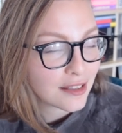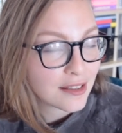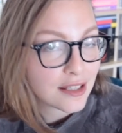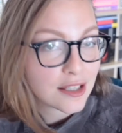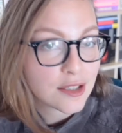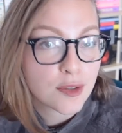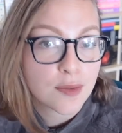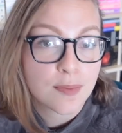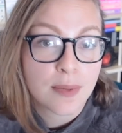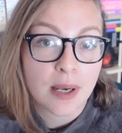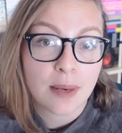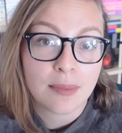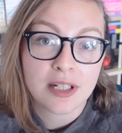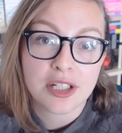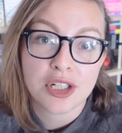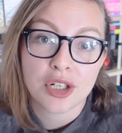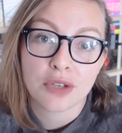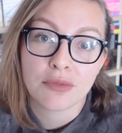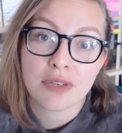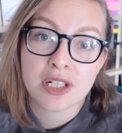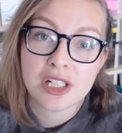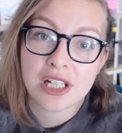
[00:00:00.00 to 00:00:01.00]
This was published
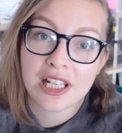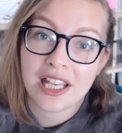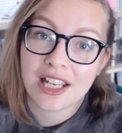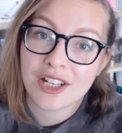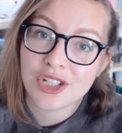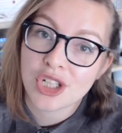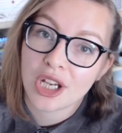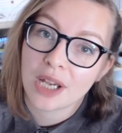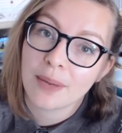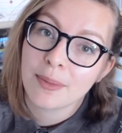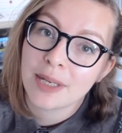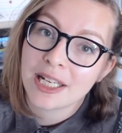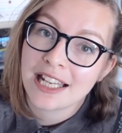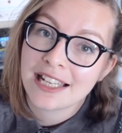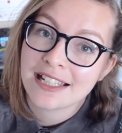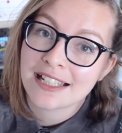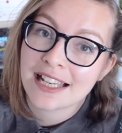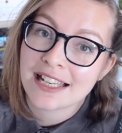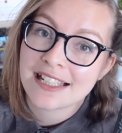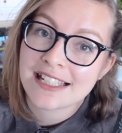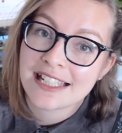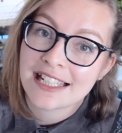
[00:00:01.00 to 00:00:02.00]
originally in German
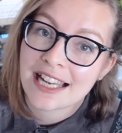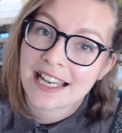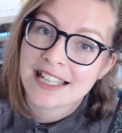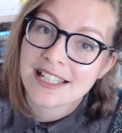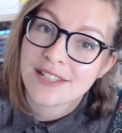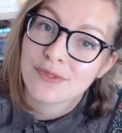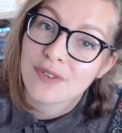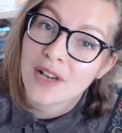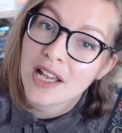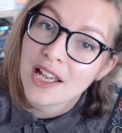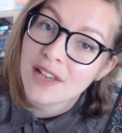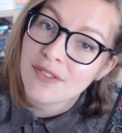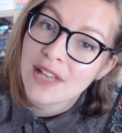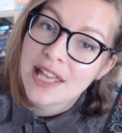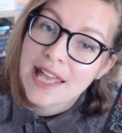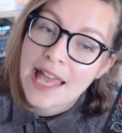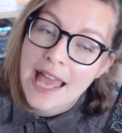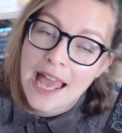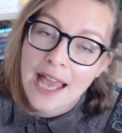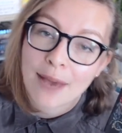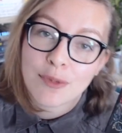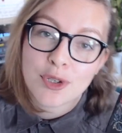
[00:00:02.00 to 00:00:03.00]
in 1985
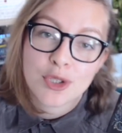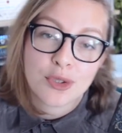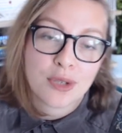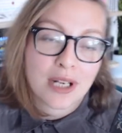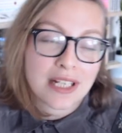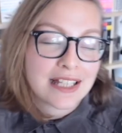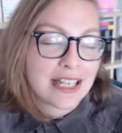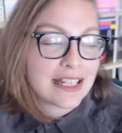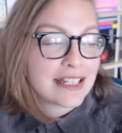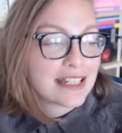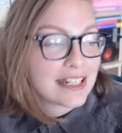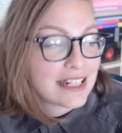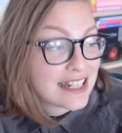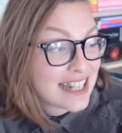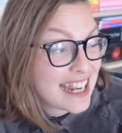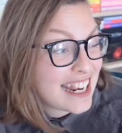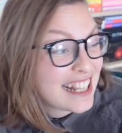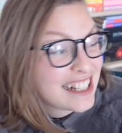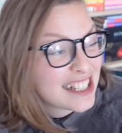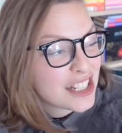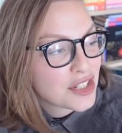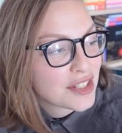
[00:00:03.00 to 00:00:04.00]
and was translated into
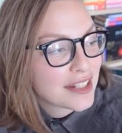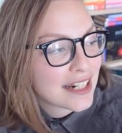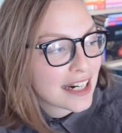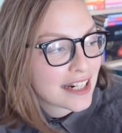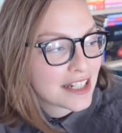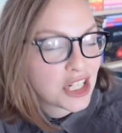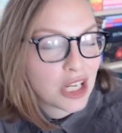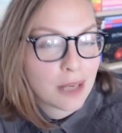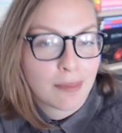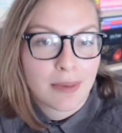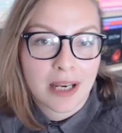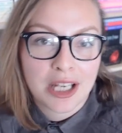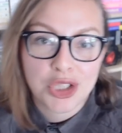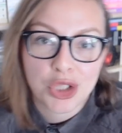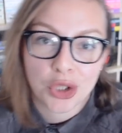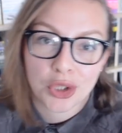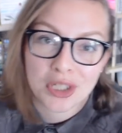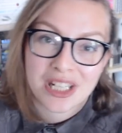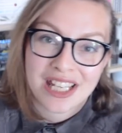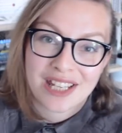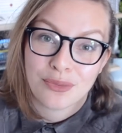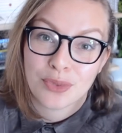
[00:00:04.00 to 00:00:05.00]
English the next year by
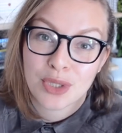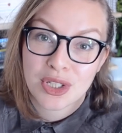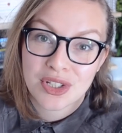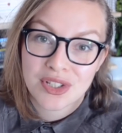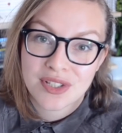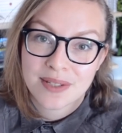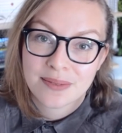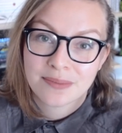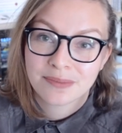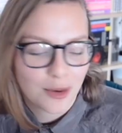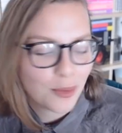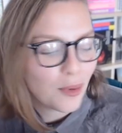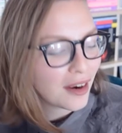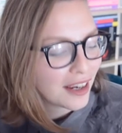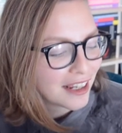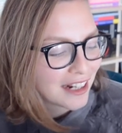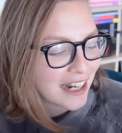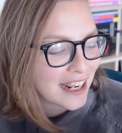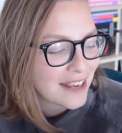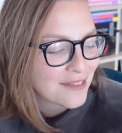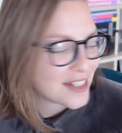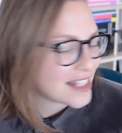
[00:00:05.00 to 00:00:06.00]
John E. Woods. What
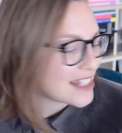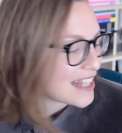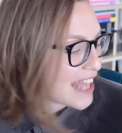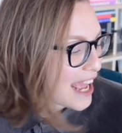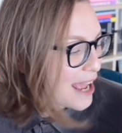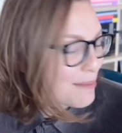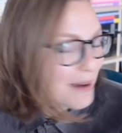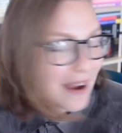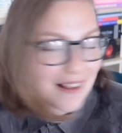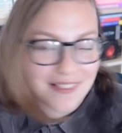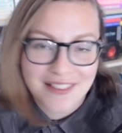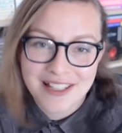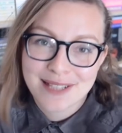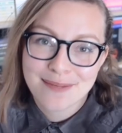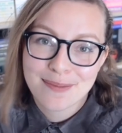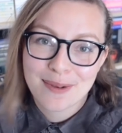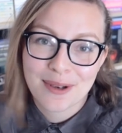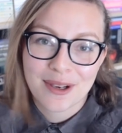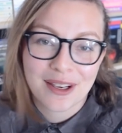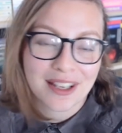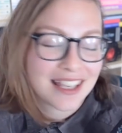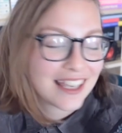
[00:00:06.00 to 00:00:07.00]
can I even say about this
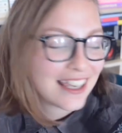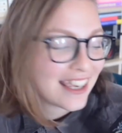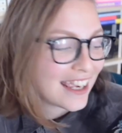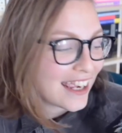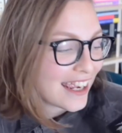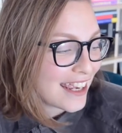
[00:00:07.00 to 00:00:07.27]
book?